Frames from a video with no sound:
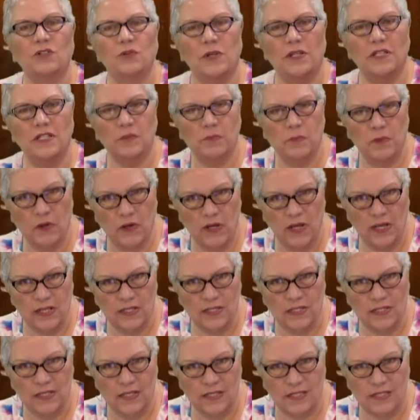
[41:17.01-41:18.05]
to
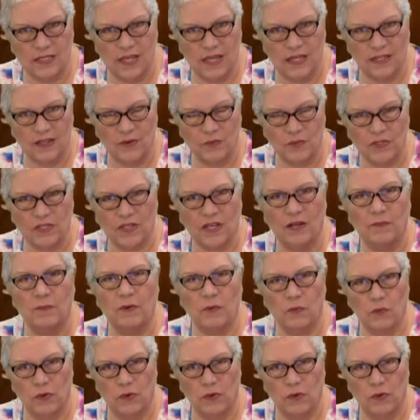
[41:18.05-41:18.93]
experience this thing that was going to be